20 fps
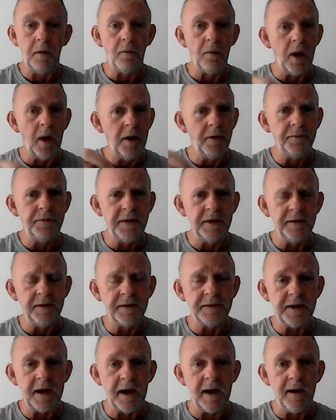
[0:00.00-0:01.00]
Road to
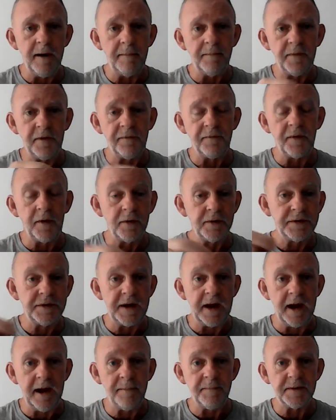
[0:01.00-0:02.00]
the Top, the first
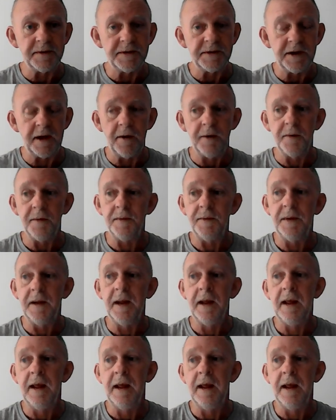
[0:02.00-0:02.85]
episode,